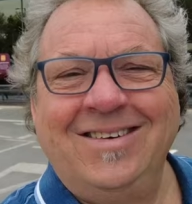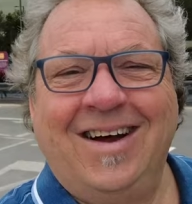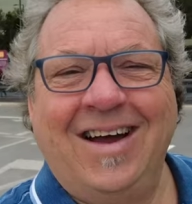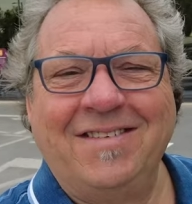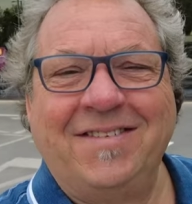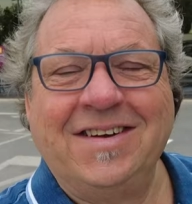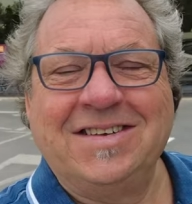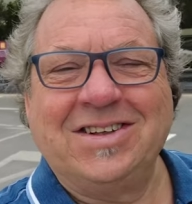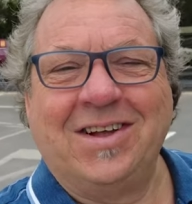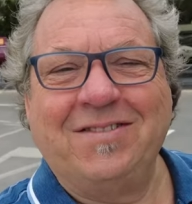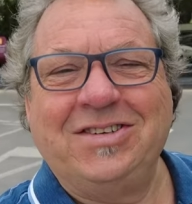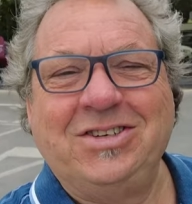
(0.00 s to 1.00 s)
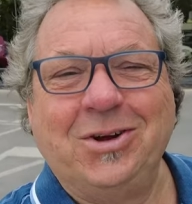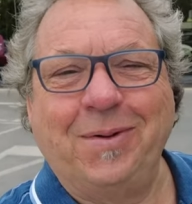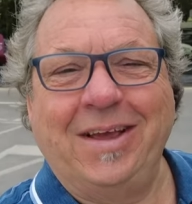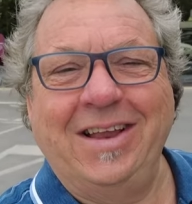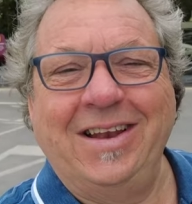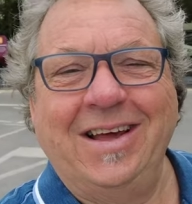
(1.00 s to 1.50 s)
Right, first stop,
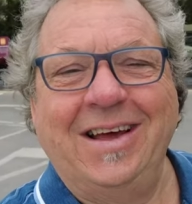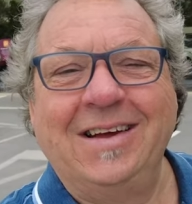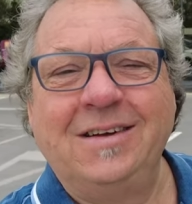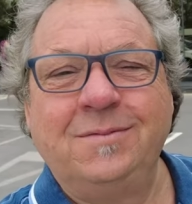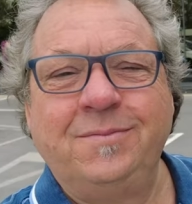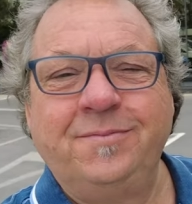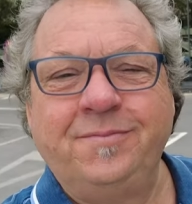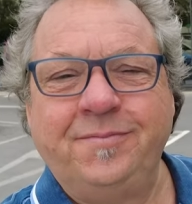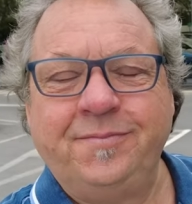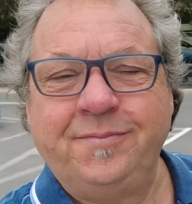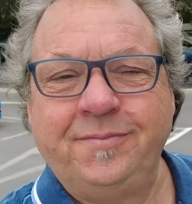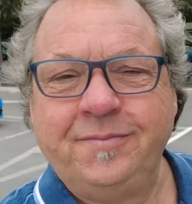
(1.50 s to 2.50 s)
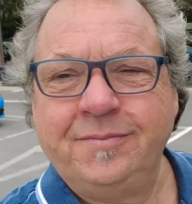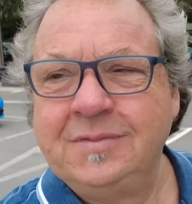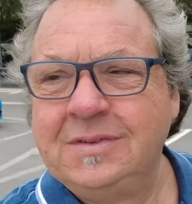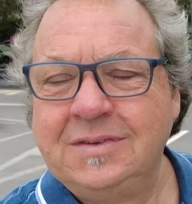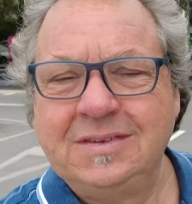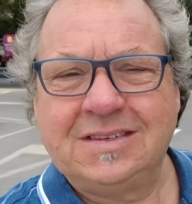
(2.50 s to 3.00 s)
shopping.
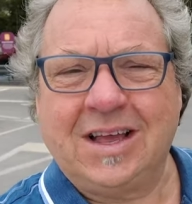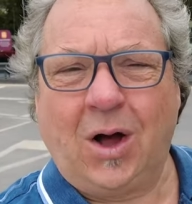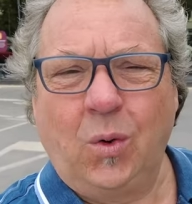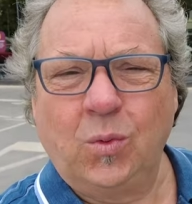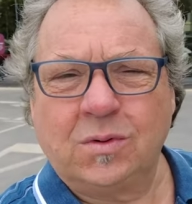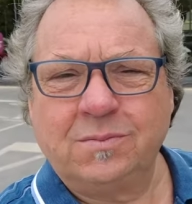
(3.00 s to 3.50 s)
It's cold.